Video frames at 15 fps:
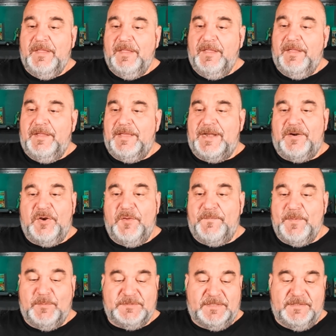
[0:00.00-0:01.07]
I don't know if
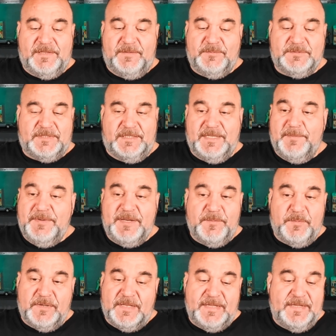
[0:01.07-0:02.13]
it was a limited
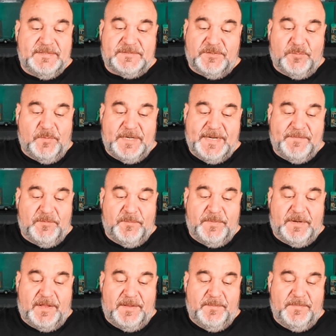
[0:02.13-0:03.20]
release or whatever,
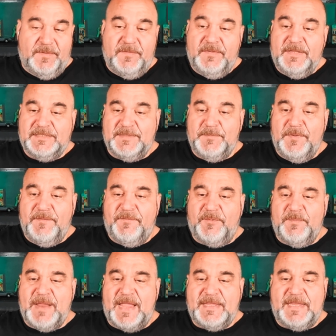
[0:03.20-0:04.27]
but it's a movie
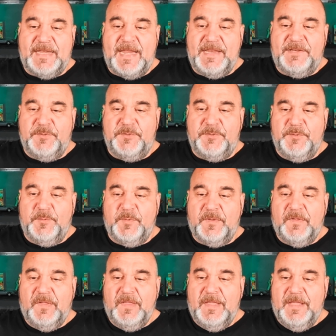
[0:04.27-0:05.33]
from 1982,
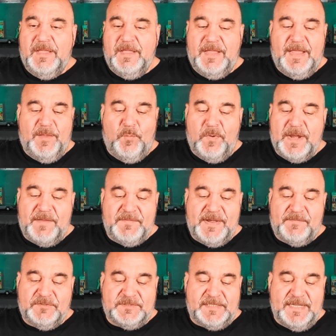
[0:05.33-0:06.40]
and one I've
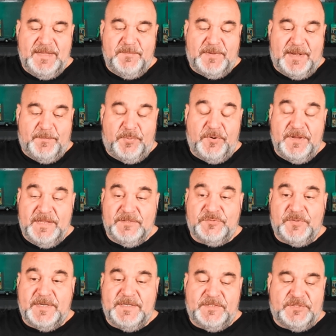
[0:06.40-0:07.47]
never seen, but I'm pretty
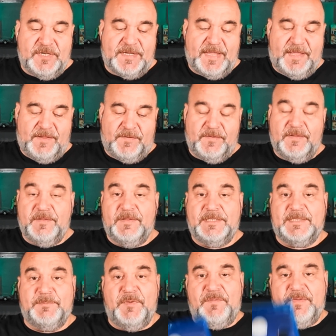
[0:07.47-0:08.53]
intrigued to check out. It's a movie